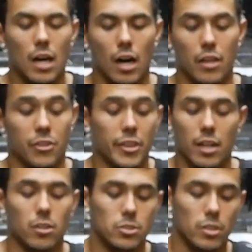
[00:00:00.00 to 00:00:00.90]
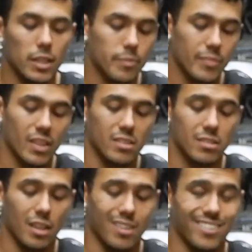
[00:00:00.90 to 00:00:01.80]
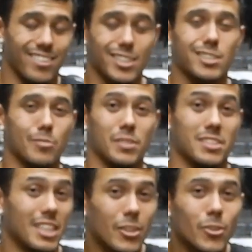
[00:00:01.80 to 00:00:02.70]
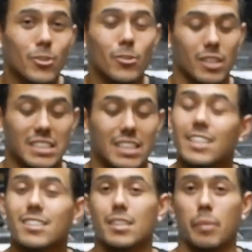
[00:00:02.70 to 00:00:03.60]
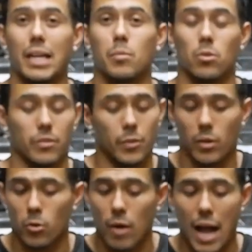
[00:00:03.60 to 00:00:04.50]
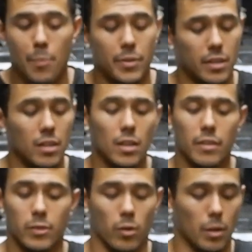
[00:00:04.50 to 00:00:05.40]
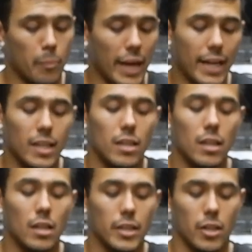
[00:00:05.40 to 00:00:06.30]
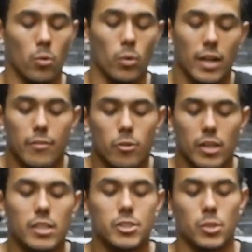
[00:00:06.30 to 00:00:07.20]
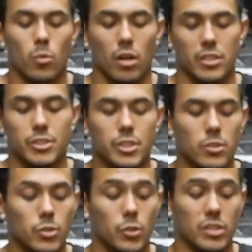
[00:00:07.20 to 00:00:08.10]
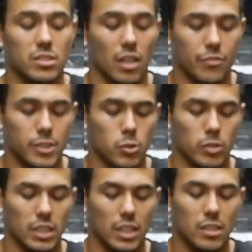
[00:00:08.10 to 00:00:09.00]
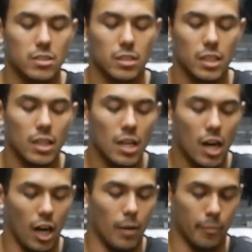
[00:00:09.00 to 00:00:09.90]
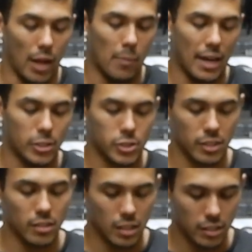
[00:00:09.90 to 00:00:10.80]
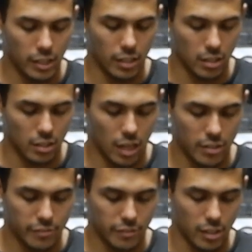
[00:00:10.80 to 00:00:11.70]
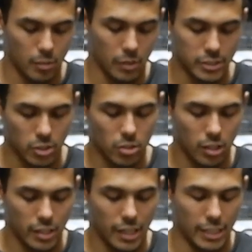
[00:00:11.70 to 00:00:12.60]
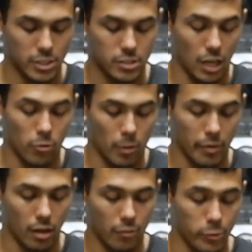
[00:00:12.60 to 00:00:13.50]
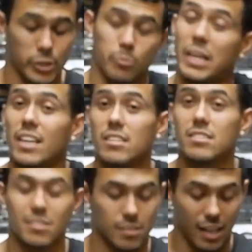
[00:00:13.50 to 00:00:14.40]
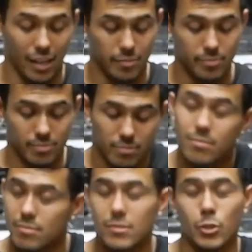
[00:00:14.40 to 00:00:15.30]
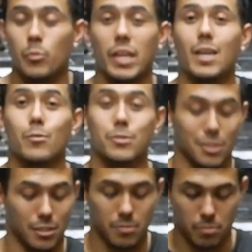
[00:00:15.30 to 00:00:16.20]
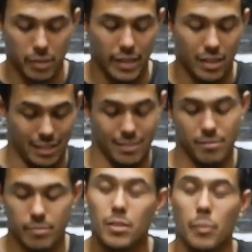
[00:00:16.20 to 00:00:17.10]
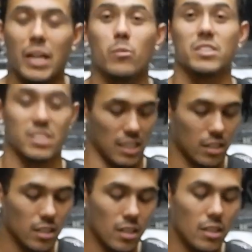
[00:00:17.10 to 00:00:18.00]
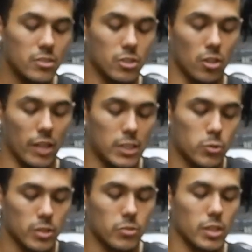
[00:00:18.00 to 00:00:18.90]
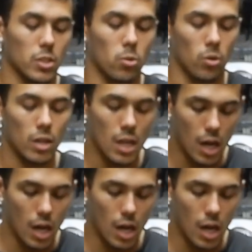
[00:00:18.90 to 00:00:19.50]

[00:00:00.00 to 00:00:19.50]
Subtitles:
The thing I also like is that this material is easily paintable. If you want to wrap it, you want to paint it, you know, whatever it is you want to do, you can scuff this really easily. I'm actually getting a lot of my dirt on it, and it's not rubbing off, which means that you'd be able to paint it and the paint would stick. So that's really cool.